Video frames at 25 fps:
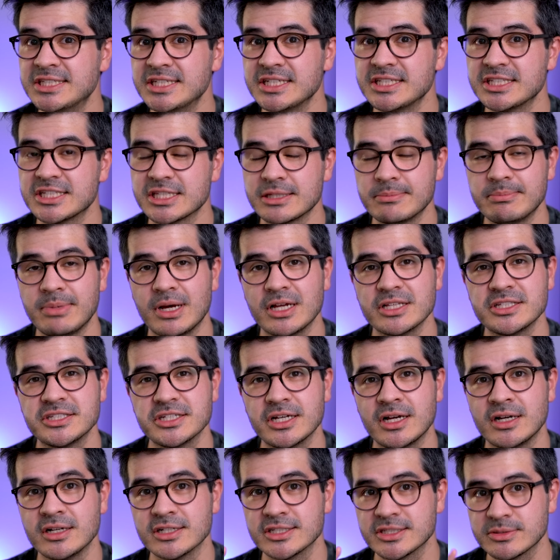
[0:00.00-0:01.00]
since the buds
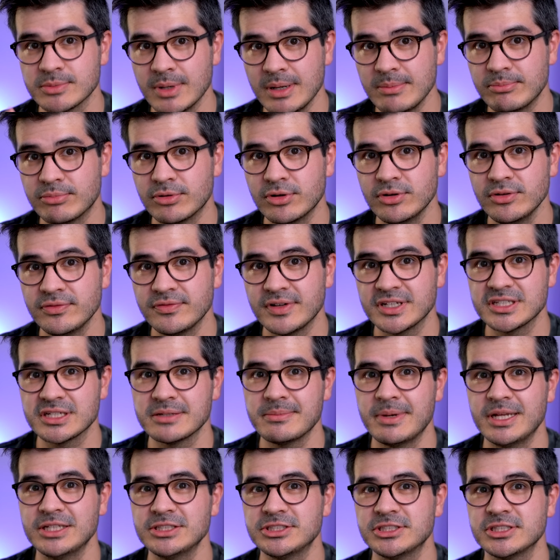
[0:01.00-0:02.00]
are sweat-proof, as I
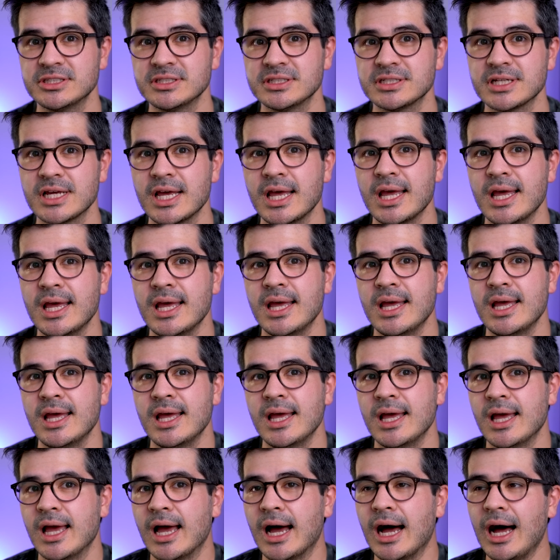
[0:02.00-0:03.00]
mentioned.
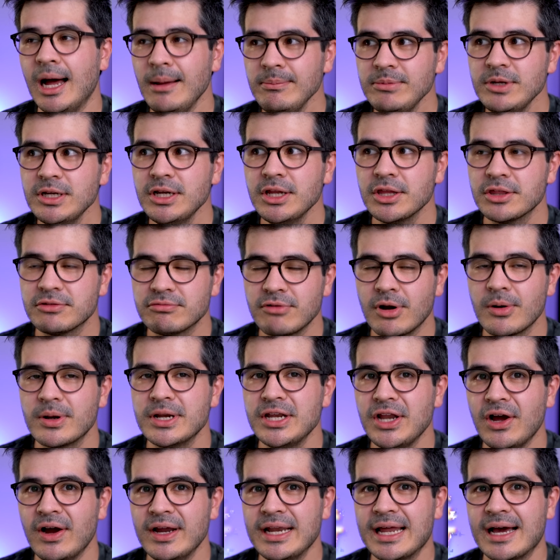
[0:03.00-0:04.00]
I'm going to throw a
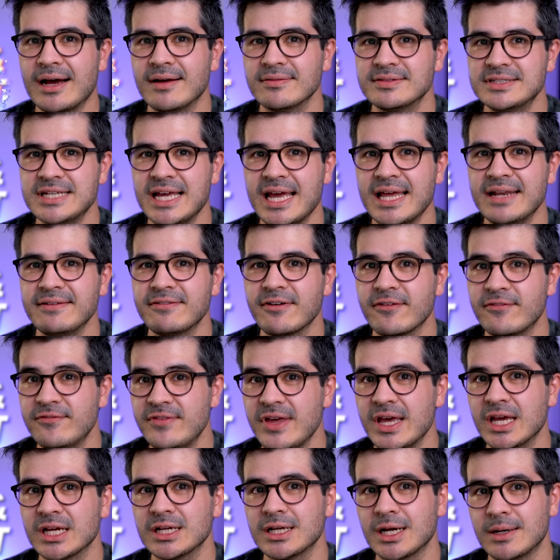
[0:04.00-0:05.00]
9 out of 10 for
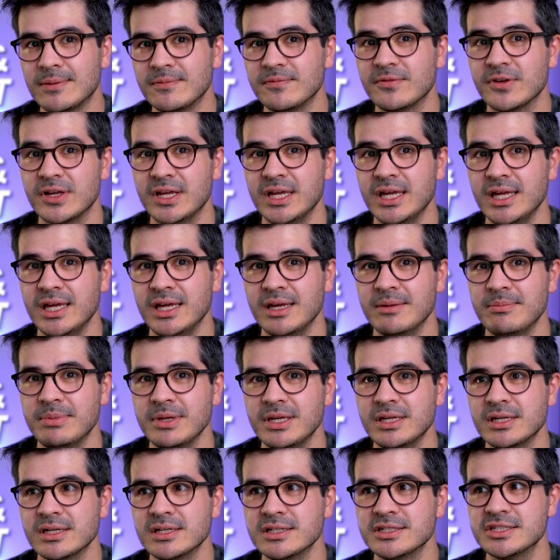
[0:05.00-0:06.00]
fit and comfort here,
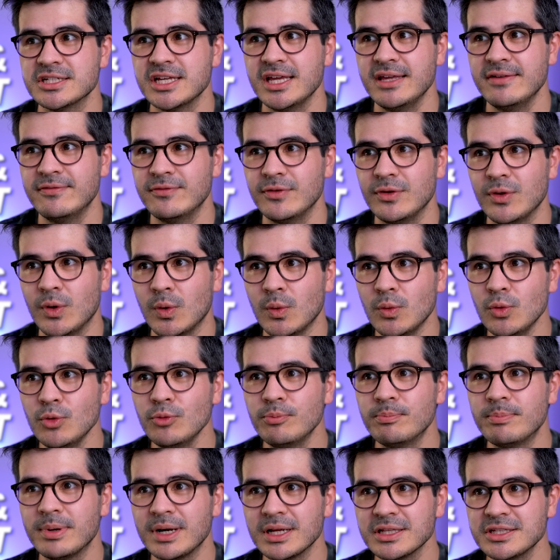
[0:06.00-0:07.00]
because if all
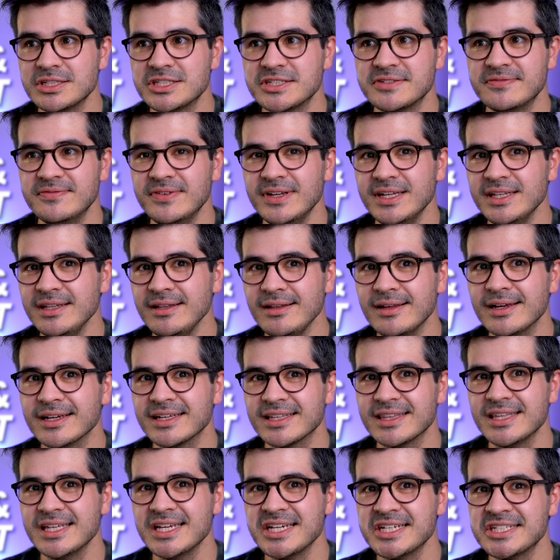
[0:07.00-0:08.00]
buds fit
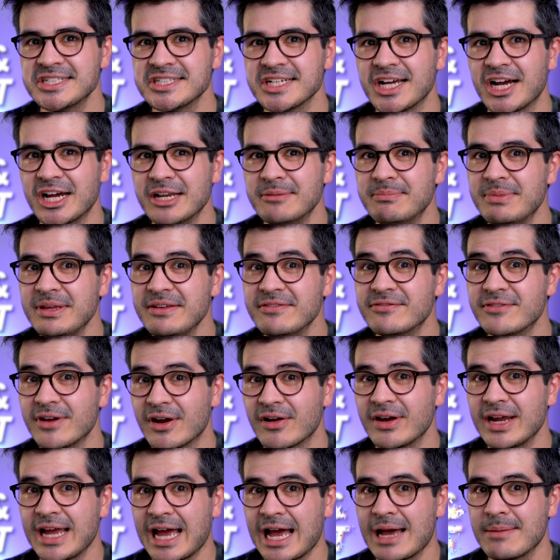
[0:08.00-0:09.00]
like this, I'd be
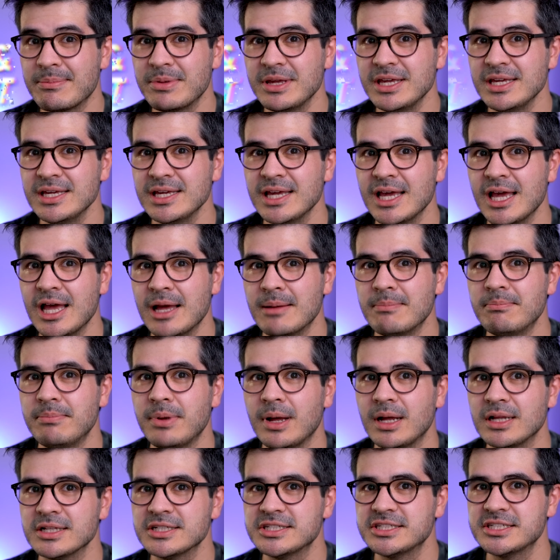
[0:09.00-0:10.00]
very happy,
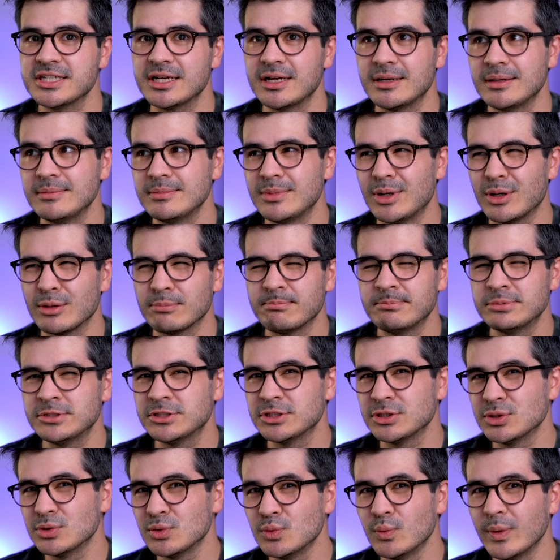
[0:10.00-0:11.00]
but some
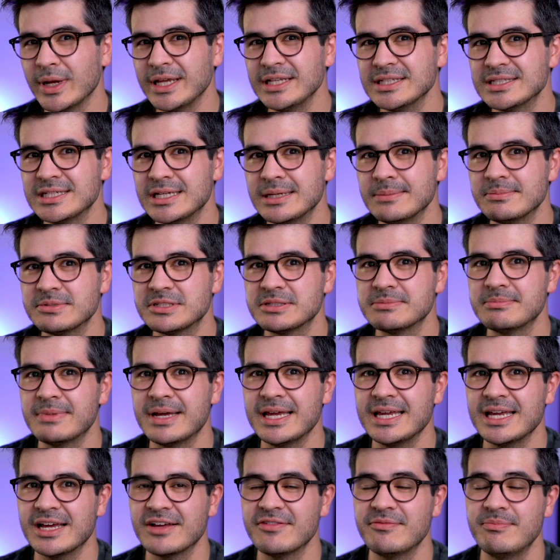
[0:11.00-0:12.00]
optional wingtips
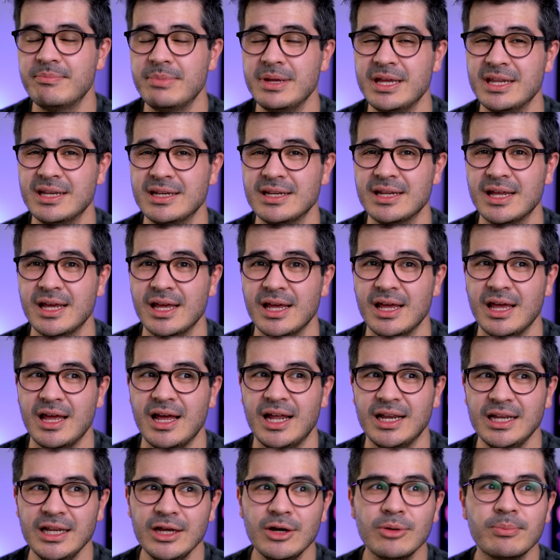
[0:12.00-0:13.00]
may have been
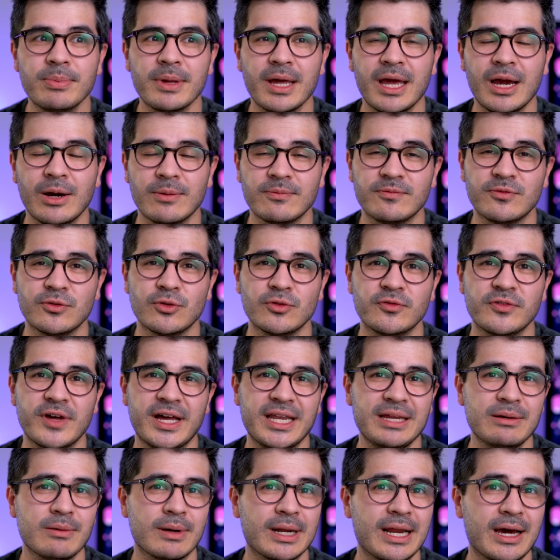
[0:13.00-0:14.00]
a little bit helpful for
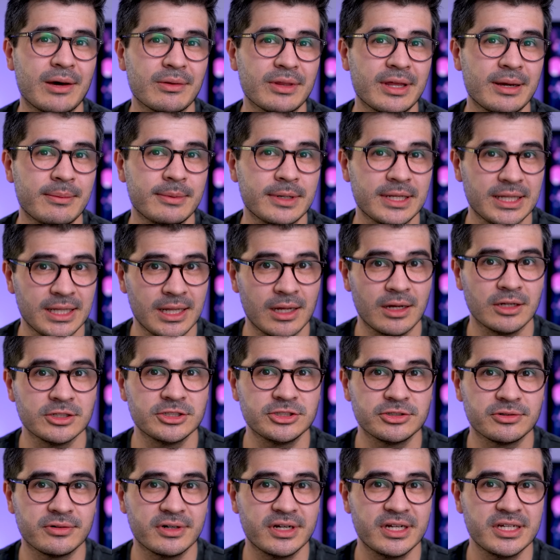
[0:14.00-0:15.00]
anyone out there with
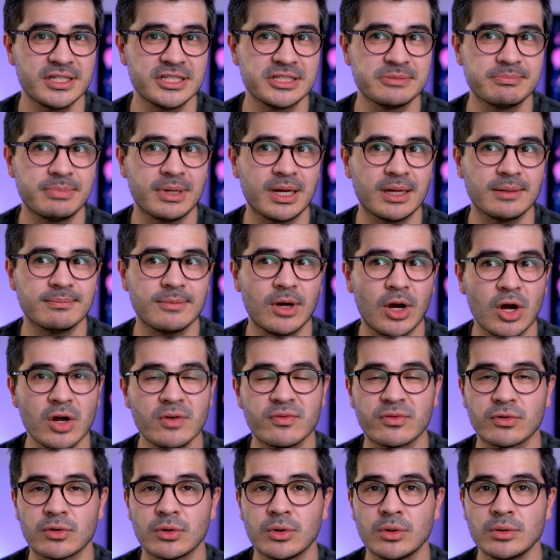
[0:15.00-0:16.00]
larger ears, but
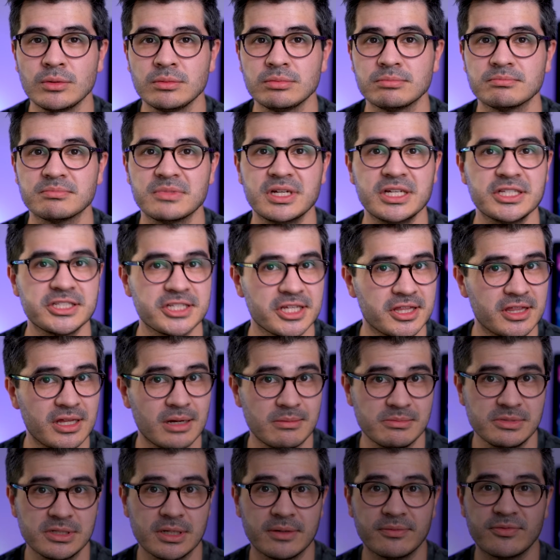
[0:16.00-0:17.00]
overall, it's a
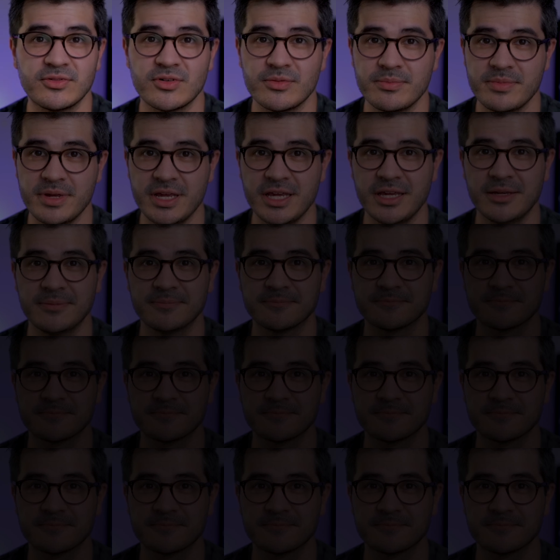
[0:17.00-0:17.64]
thumbs up from me.